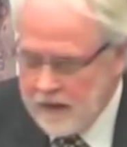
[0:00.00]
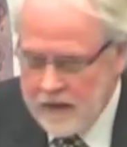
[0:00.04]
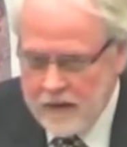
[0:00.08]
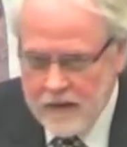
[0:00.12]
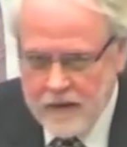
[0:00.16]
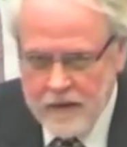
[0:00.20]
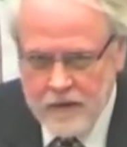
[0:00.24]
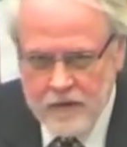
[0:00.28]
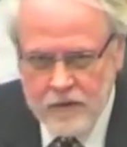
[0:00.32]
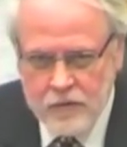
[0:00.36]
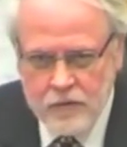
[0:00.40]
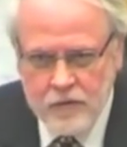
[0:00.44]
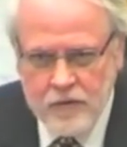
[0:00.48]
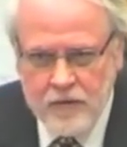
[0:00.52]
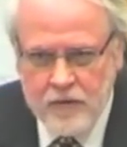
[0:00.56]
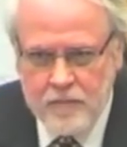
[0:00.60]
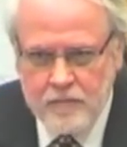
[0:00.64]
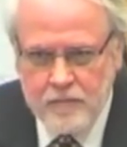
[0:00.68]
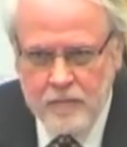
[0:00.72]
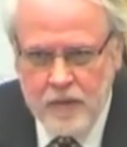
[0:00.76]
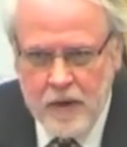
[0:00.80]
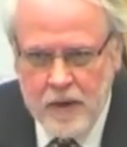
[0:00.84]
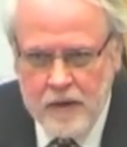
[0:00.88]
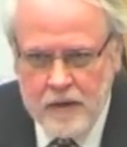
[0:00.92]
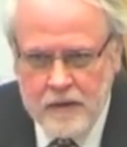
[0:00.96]
to
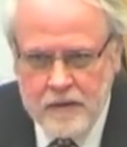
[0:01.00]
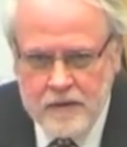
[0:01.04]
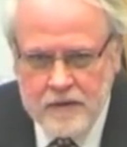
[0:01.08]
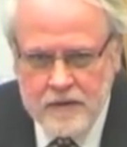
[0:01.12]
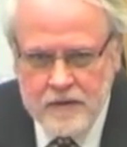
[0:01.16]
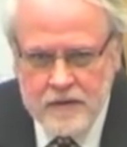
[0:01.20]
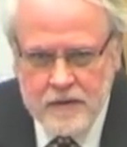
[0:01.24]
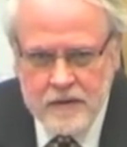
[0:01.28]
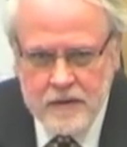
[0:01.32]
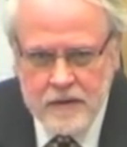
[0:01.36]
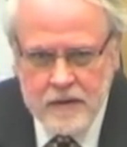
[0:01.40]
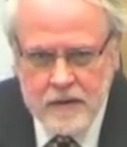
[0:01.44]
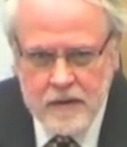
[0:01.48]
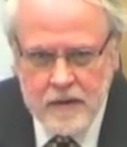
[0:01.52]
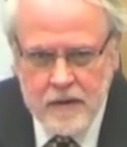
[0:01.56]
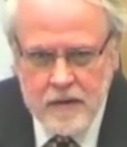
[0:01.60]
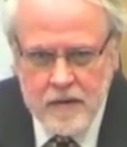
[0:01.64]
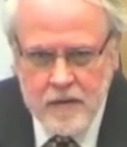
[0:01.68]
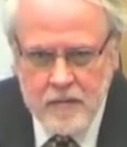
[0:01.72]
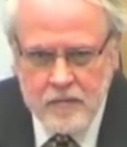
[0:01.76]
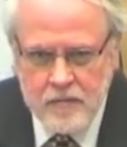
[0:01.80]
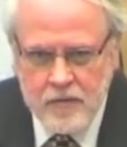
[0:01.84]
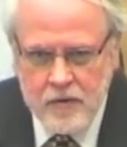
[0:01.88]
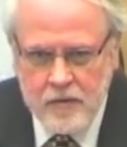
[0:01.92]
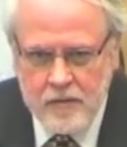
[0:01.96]
respond,
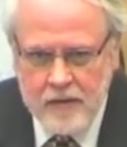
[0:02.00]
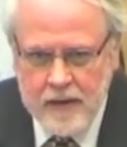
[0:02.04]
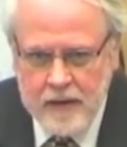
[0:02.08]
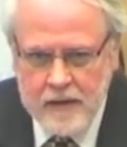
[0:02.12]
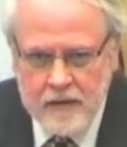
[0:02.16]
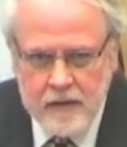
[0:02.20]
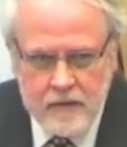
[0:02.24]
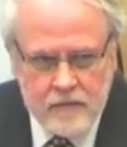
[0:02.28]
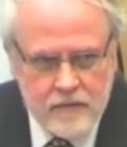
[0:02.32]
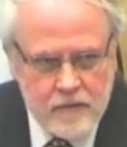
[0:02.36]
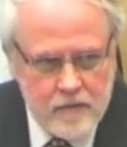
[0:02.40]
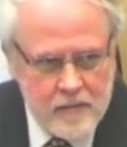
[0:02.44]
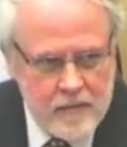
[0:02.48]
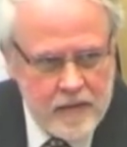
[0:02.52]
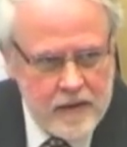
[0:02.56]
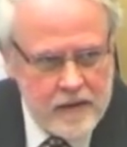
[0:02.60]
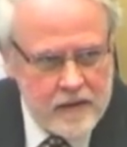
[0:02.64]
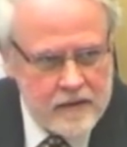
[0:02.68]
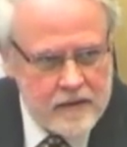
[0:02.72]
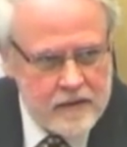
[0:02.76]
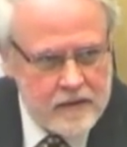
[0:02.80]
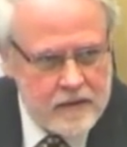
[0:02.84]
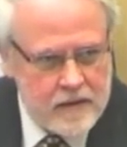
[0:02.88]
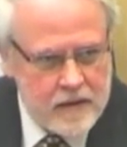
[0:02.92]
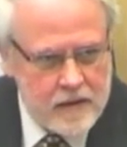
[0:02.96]
provide
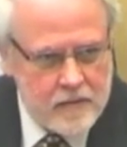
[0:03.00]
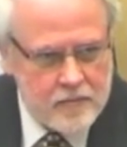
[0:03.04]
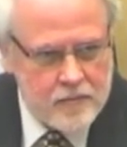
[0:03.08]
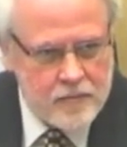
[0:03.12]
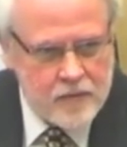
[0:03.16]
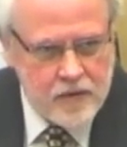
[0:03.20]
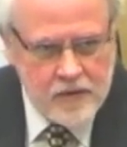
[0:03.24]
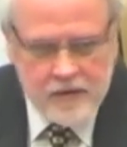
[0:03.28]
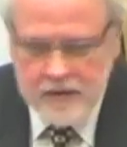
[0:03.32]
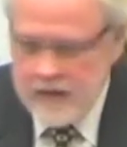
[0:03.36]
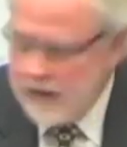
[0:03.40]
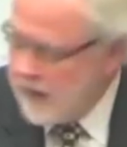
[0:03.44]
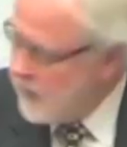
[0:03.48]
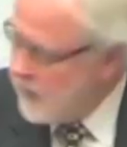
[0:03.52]
information, and protect